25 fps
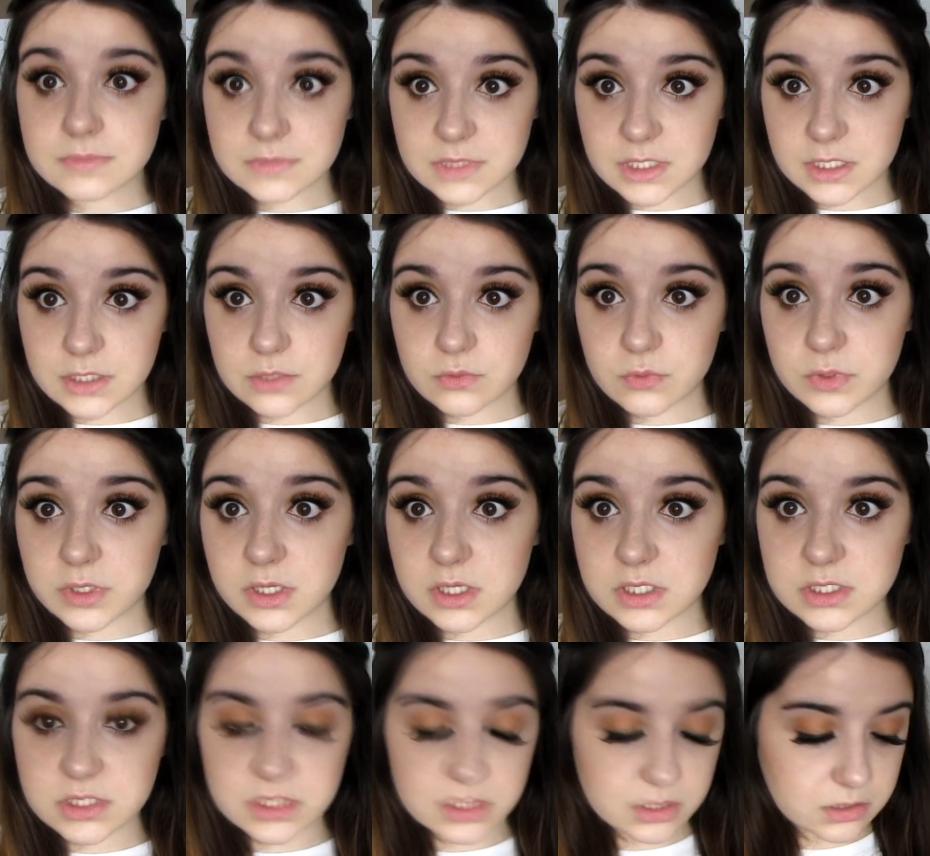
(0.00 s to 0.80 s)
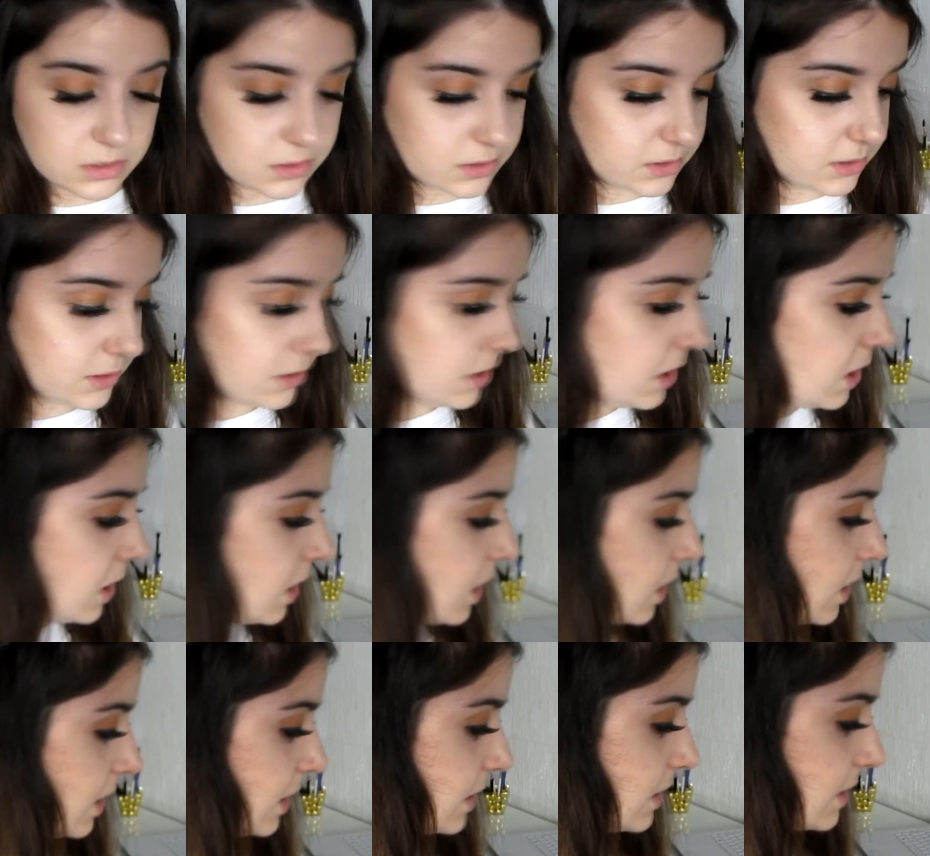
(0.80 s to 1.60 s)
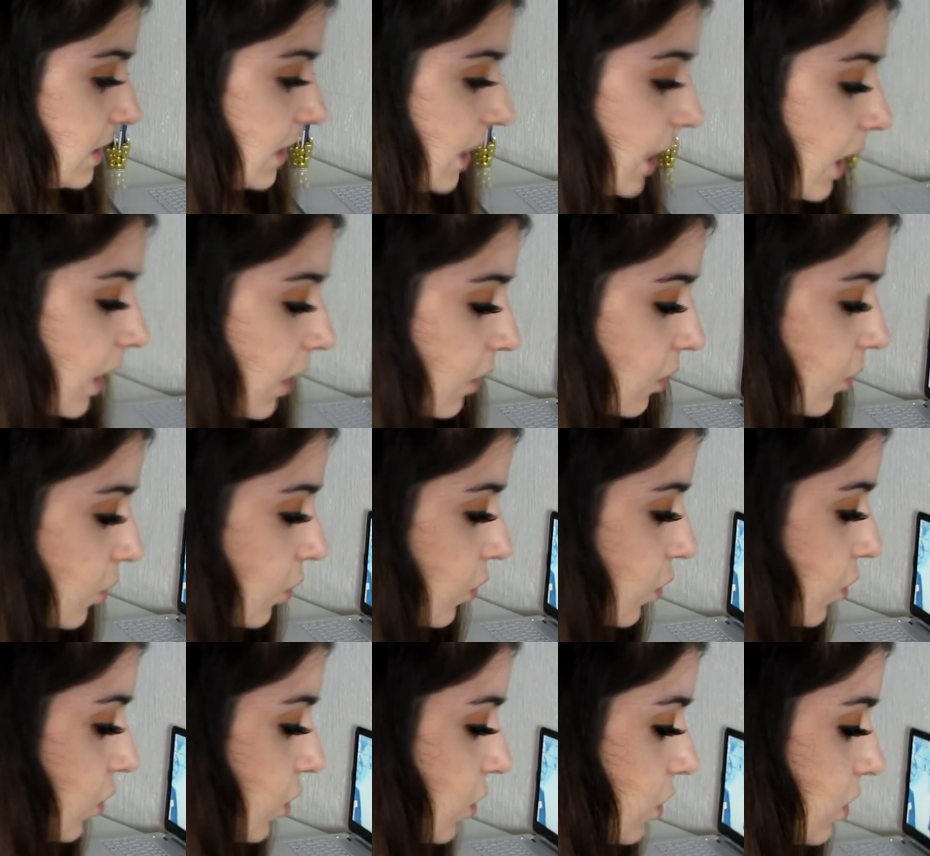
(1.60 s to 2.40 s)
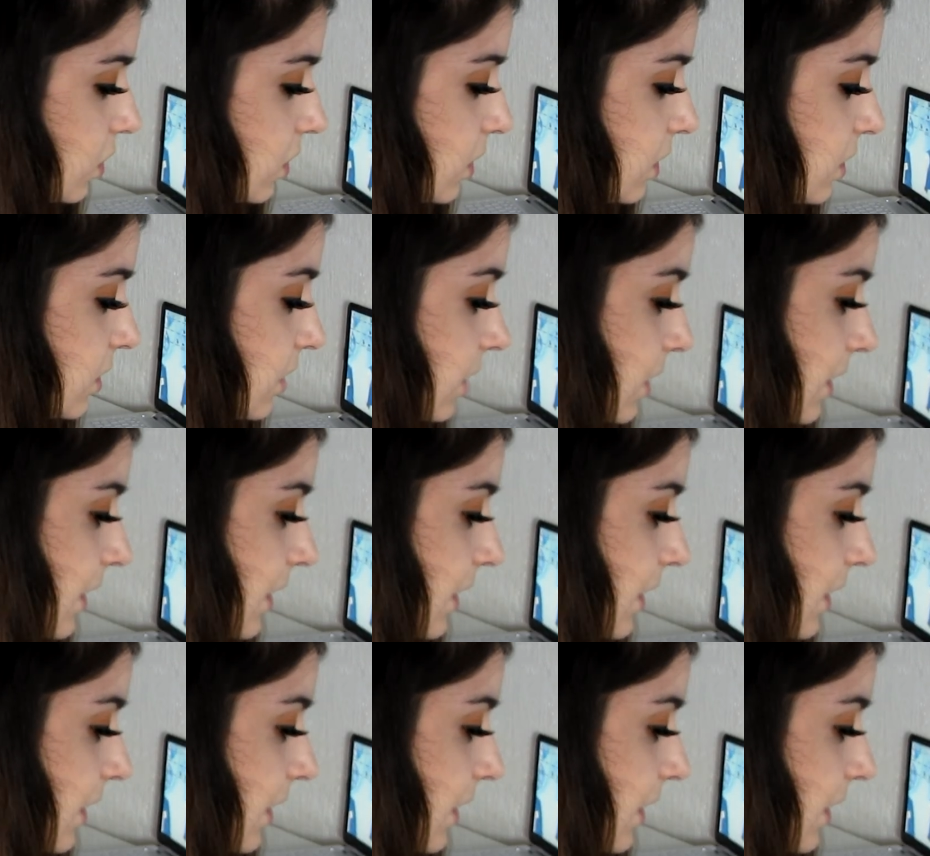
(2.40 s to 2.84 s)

And we are done. Now, the